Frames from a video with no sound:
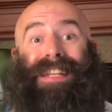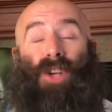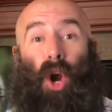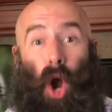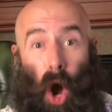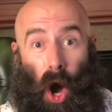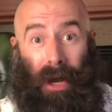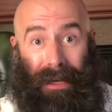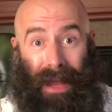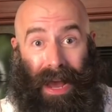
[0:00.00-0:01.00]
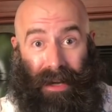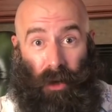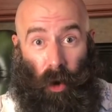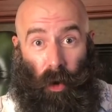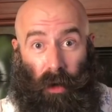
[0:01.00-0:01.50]
It's our online
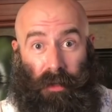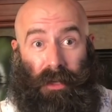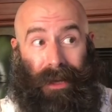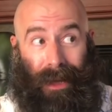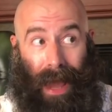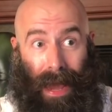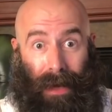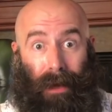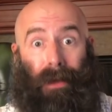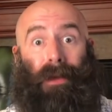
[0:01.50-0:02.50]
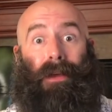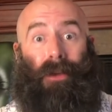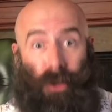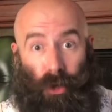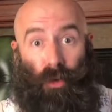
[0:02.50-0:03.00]
course, Cana
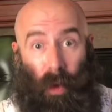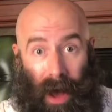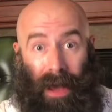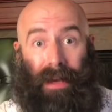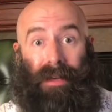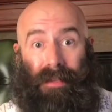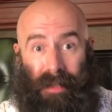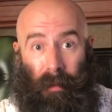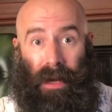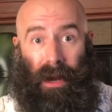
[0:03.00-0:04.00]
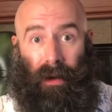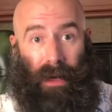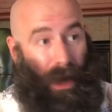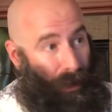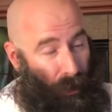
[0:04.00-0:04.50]
New Wine Seminary.
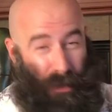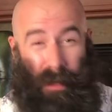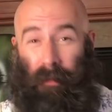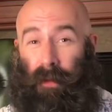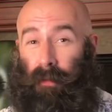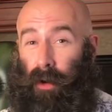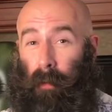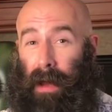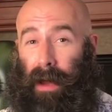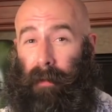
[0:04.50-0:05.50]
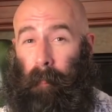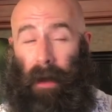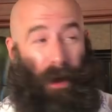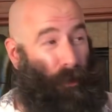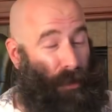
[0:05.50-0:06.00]
Now, I know some of you have heard about it,
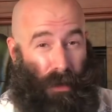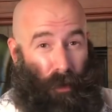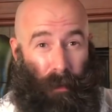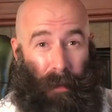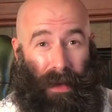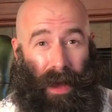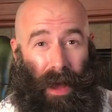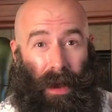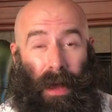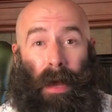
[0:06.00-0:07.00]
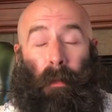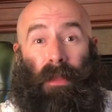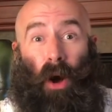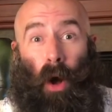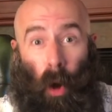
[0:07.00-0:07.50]
others of you maybe not,
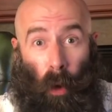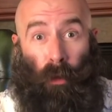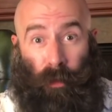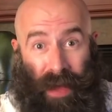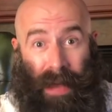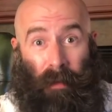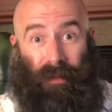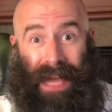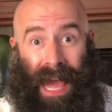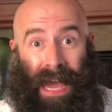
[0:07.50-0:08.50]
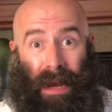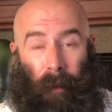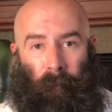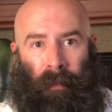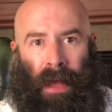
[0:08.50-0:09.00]
but the whole theme of
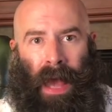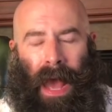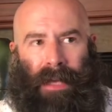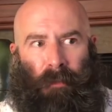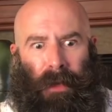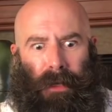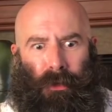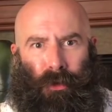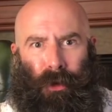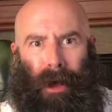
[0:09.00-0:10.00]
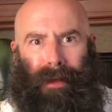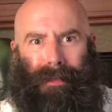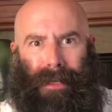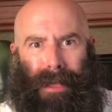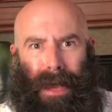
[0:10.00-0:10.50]
Cana has been to draw
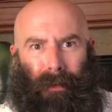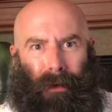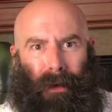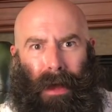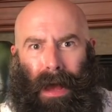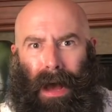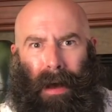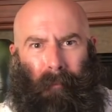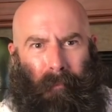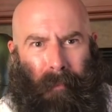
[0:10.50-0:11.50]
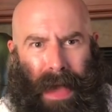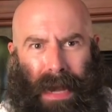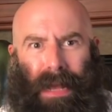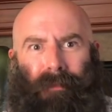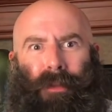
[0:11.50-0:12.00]
together
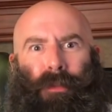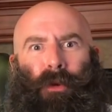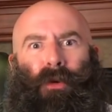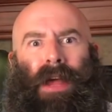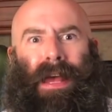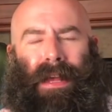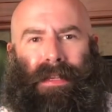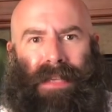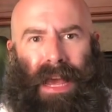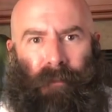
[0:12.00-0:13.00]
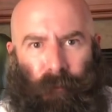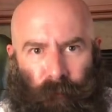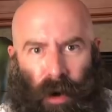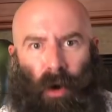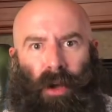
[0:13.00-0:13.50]
many of the threads and
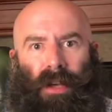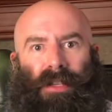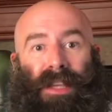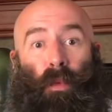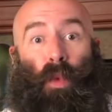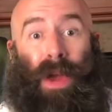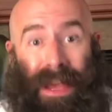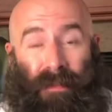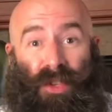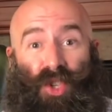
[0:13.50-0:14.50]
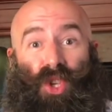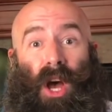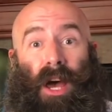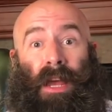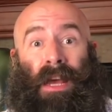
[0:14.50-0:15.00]
focus that we've
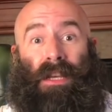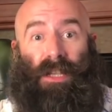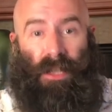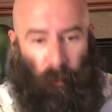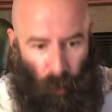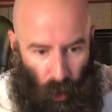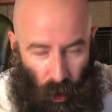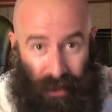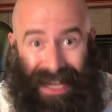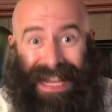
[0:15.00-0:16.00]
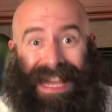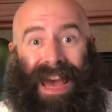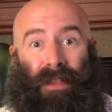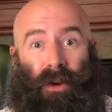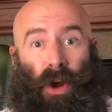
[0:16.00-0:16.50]
sought to pull
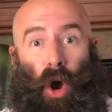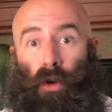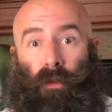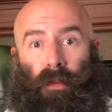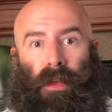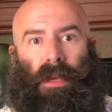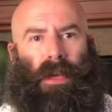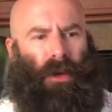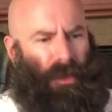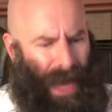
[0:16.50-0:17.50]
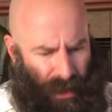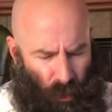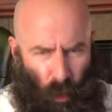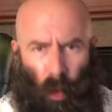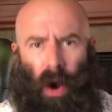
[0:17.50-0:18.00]
together over the years as
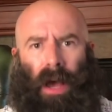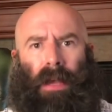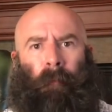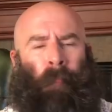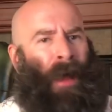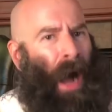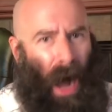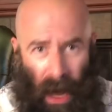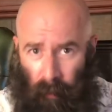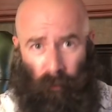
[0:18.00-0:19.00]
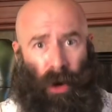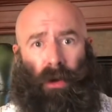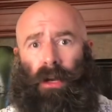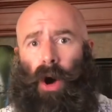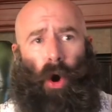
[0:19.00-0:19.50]
one
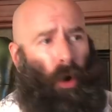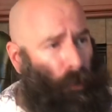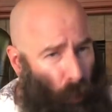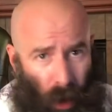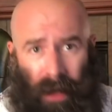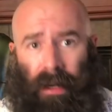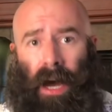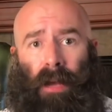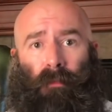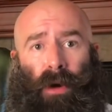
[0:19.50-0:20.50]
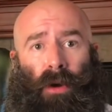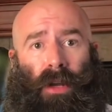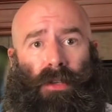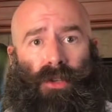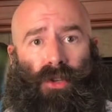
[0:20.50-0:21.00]
unbroken whole, one
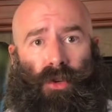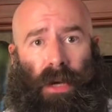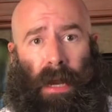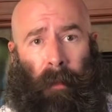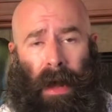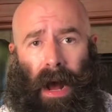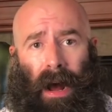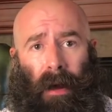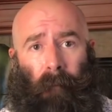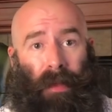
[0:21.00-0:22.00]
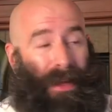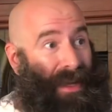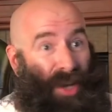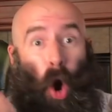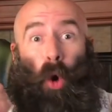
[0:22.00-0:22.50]
unbroken stream.
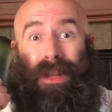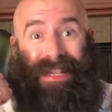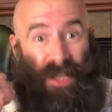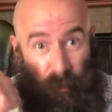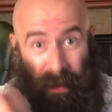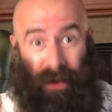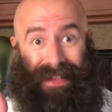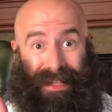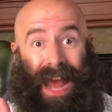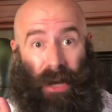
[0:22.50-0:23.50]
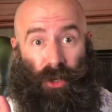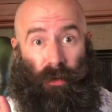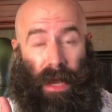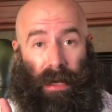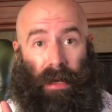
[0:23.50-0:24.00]
It's Holy Spirit
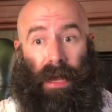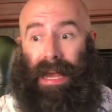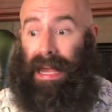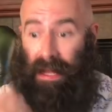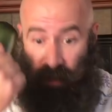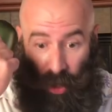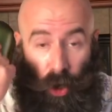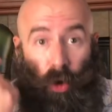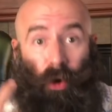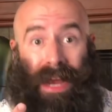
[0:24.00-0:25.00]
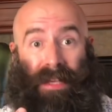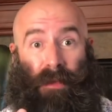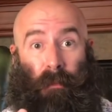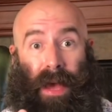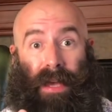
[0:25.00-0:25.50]
saturated. It's
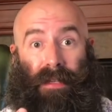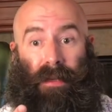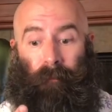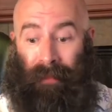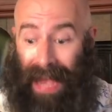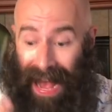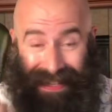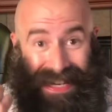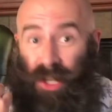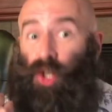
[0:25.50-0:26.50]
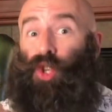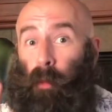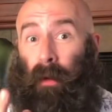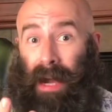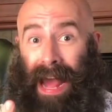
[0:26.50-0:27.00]
grace-based. It has a
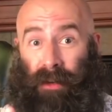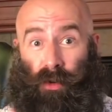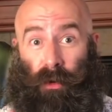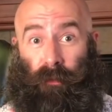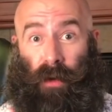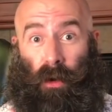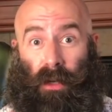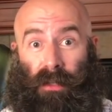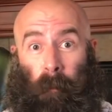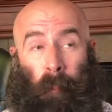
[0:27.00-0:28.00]
supernatural focus.